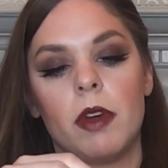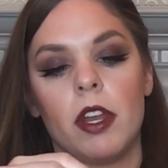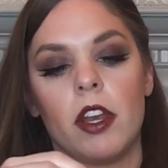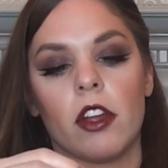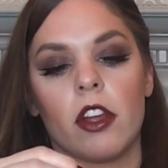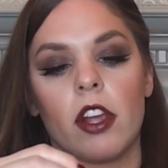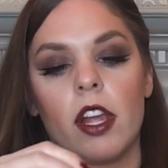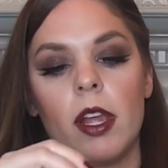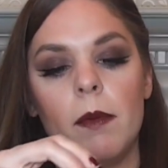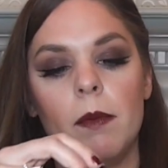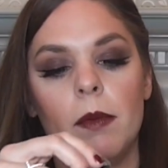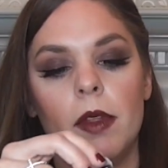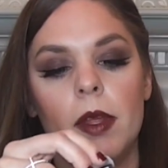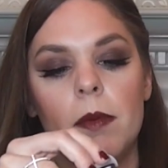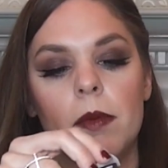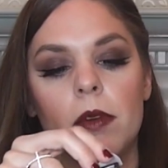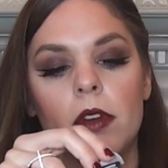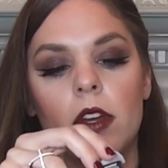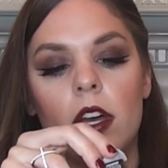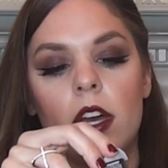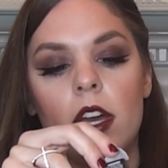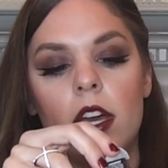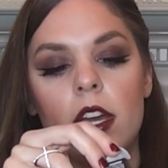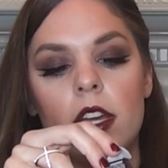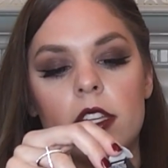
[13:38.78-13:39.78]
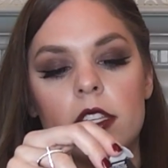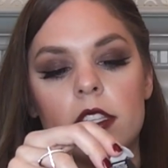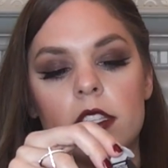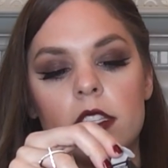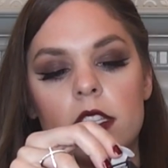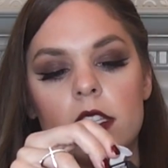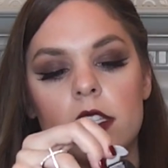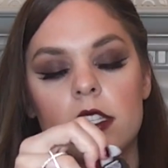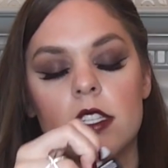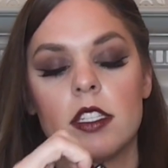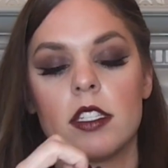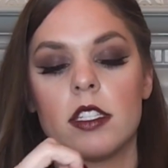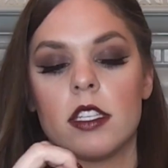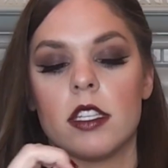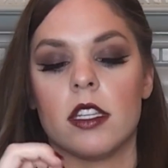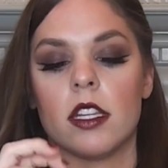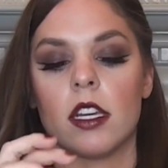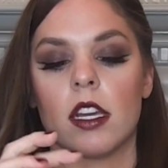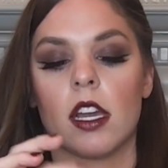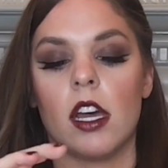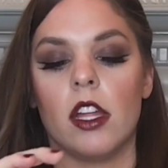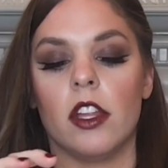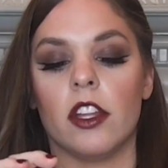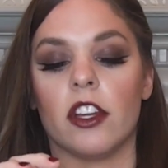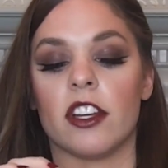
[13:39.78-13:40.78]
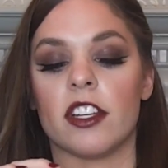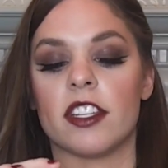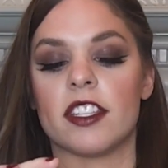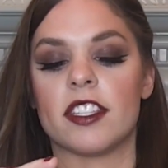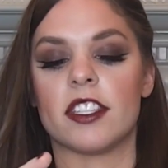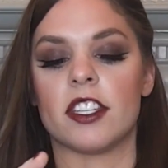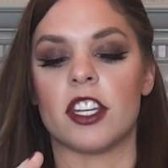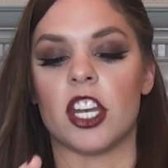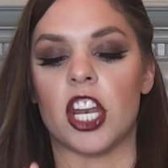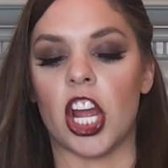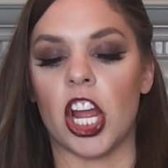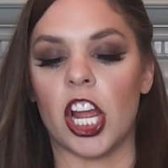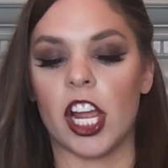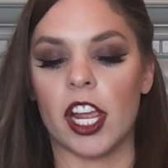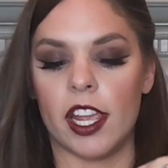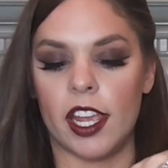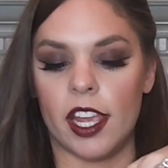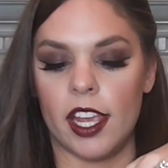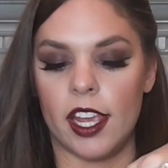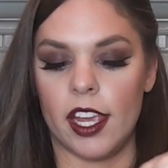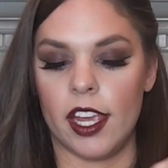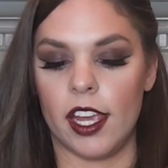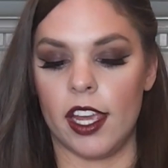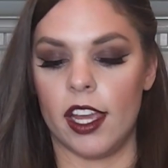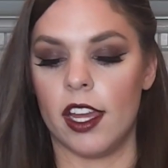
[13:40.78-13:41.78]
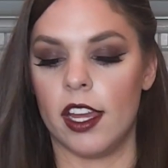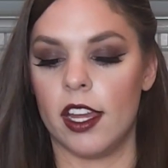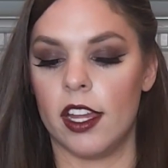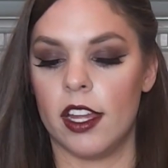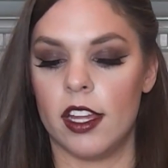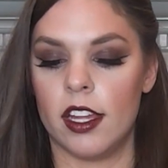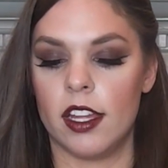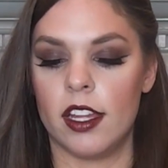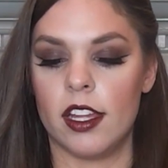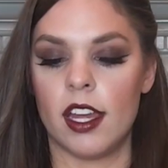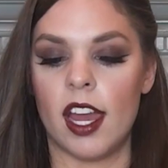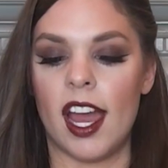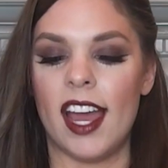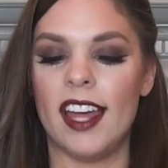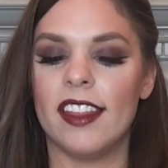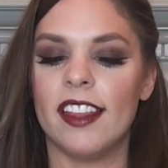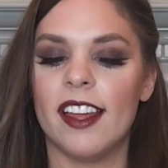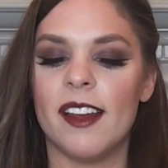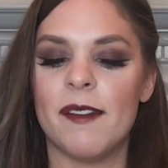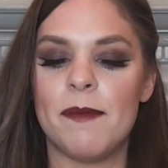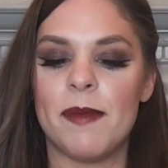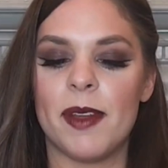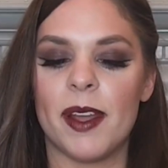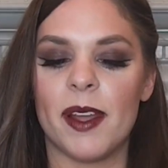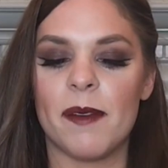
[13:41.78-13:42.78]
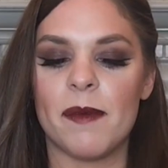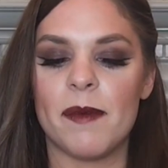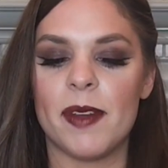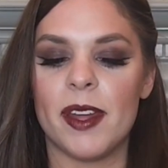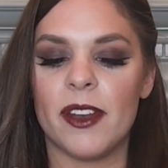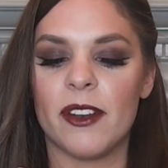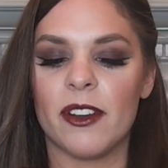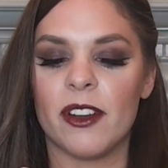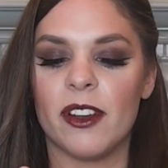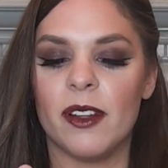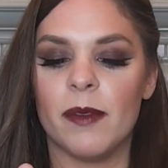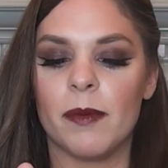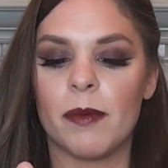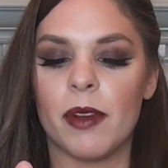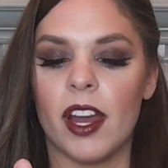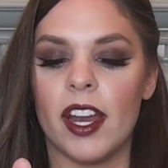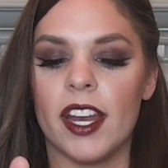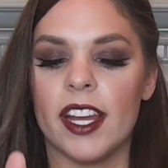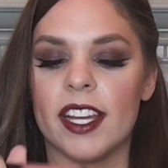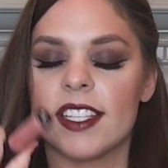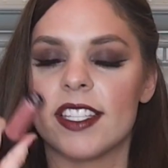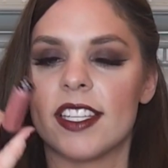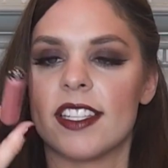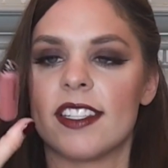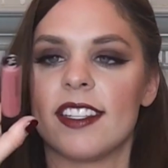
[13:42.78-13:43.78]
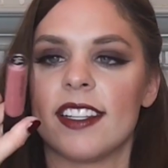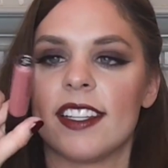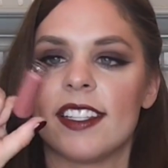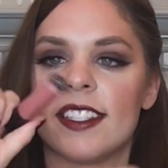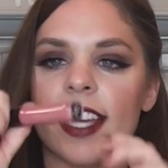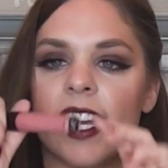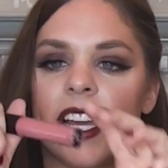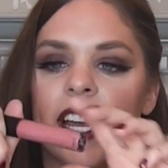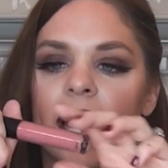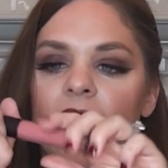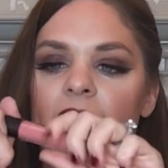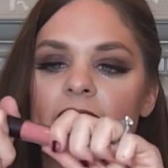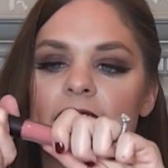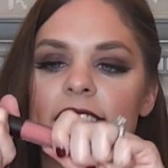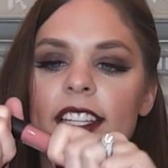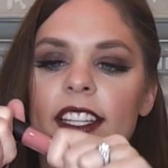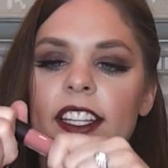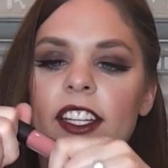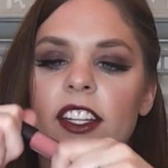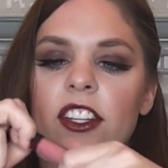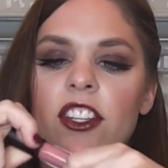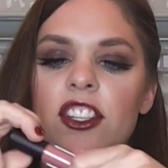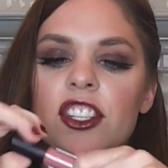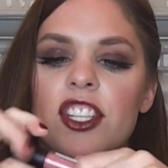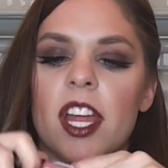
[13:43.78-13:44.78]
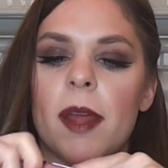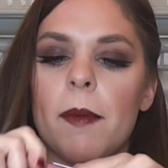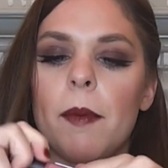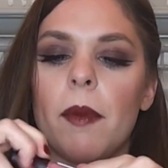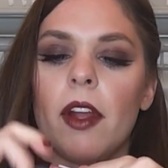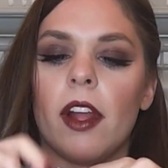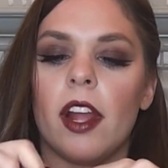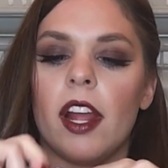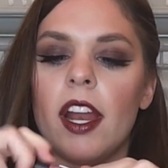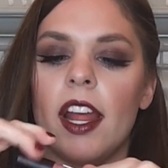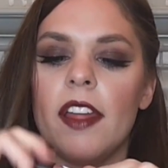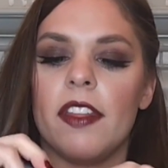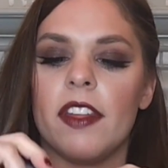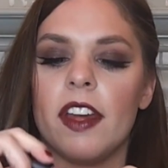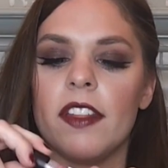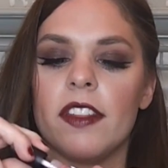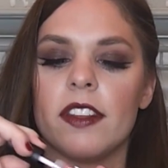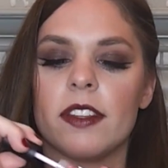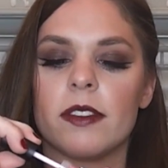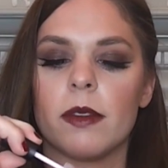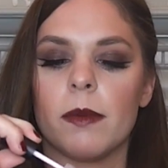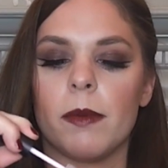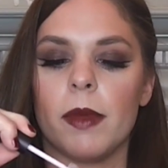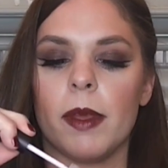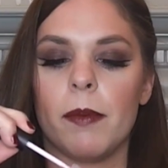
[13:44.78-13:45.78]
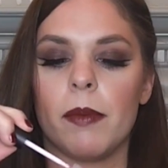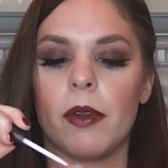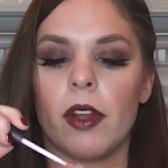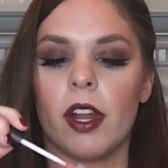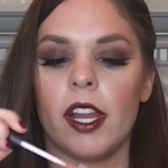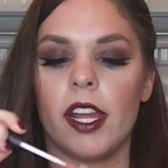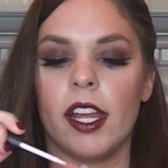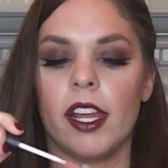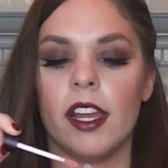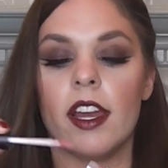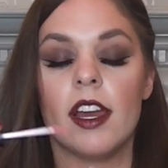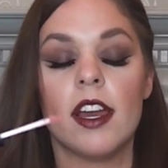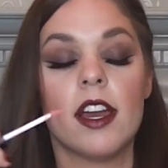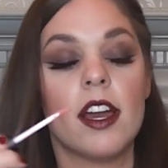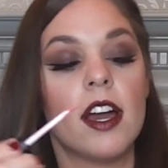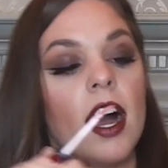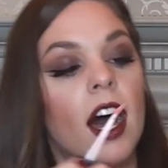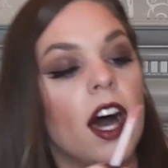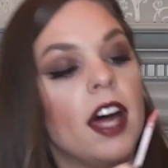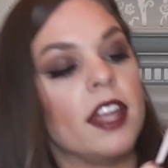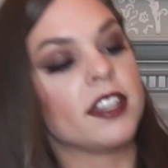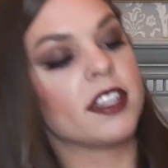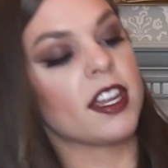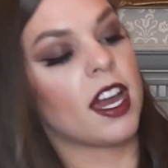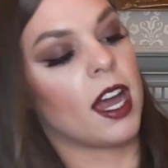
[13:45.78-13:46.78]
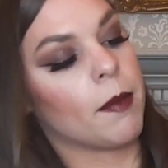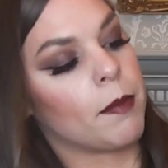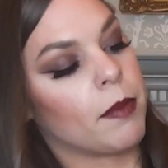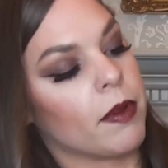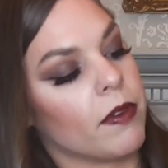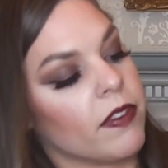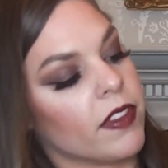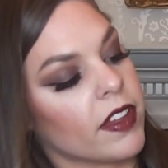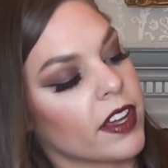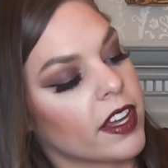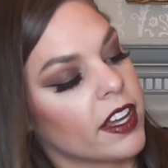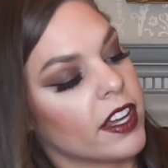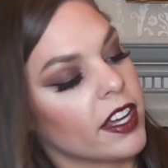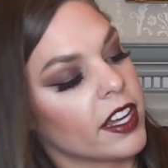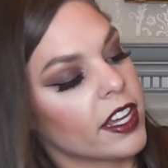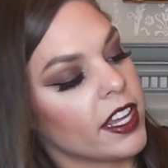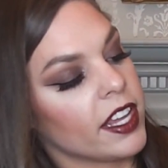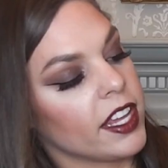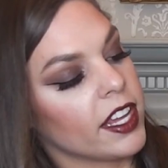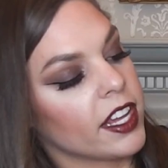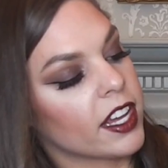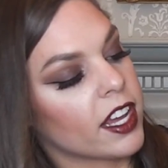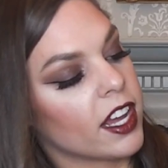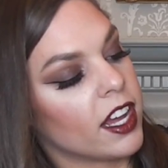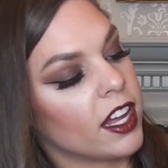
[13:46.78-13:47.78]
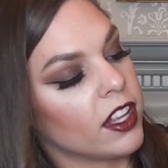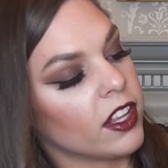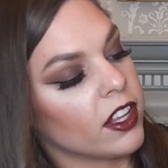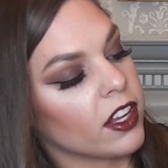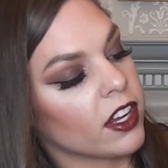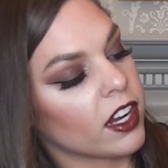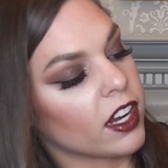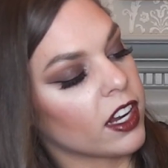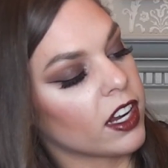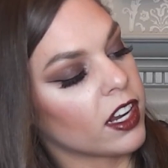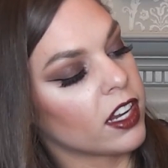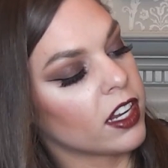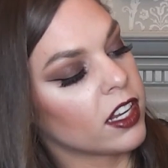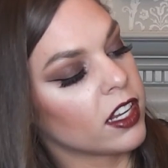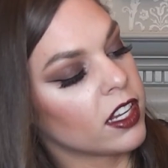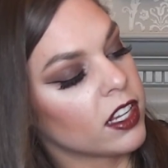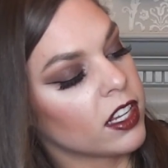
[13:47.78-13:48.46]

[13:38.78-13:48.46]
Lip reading: Buttercream Lip Gloss. This is in the color Snarky. I love BareMineral products. This looks like it has a little shimmer, and I thought this would be pretty on top of the Cookie color.